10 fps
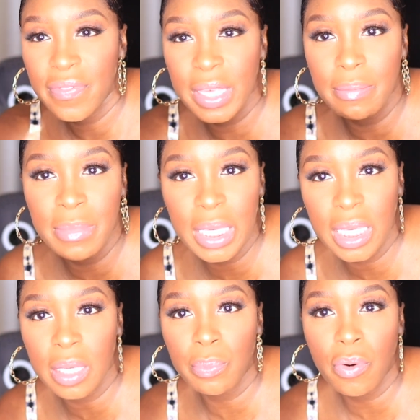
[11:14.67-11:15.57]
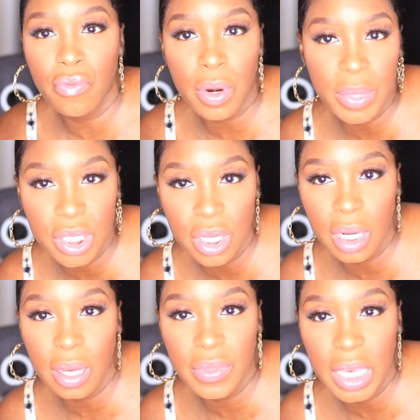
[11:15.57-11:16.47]
the immediate perimeter
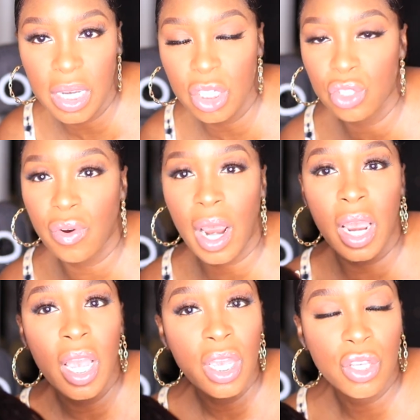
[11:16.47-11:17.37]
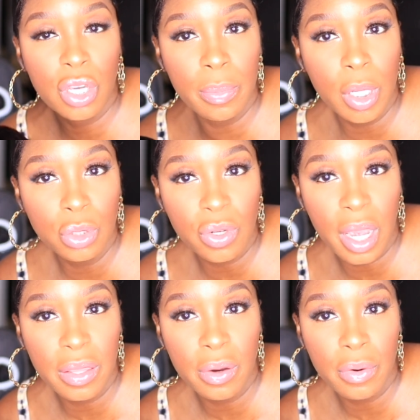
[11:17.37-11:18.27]
of the hair is dry. You could blow
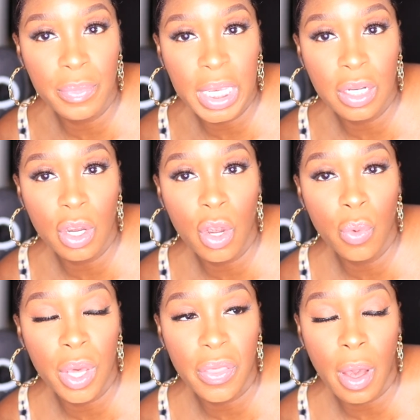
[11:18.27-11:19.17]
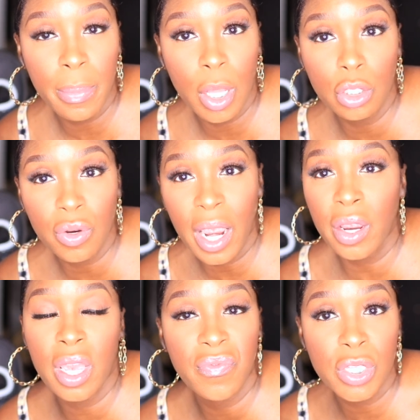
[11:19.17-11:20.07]
dry the remainder with a blow dryer.
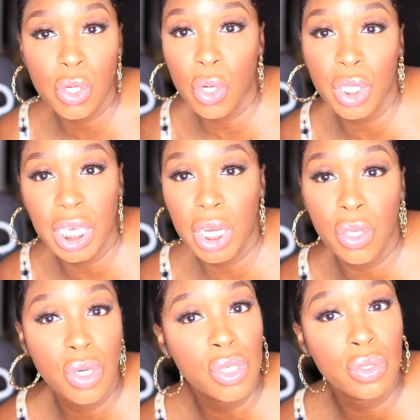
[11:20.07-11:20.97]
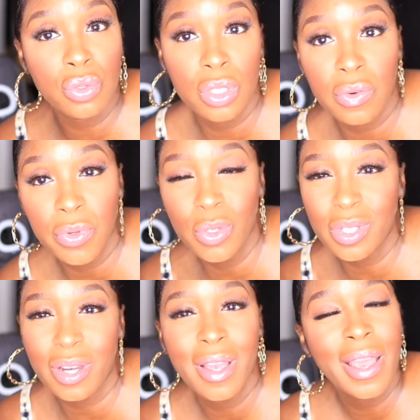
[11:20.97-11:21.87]
If it's curly hair, you could use the
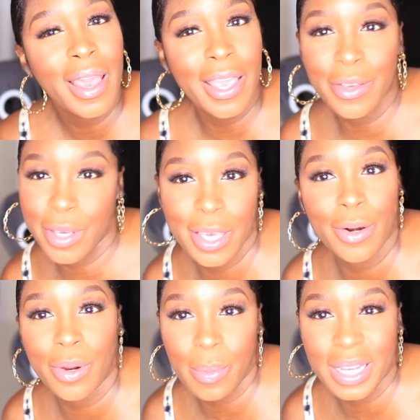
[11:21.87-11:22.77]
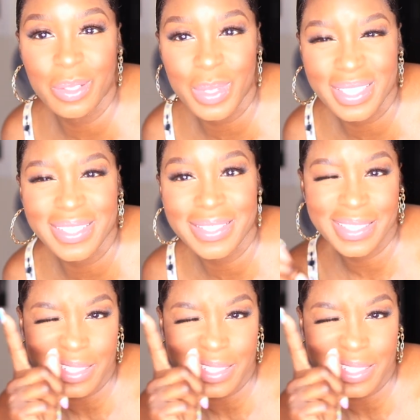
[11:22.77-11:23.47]
diffuser and you can get on about your business.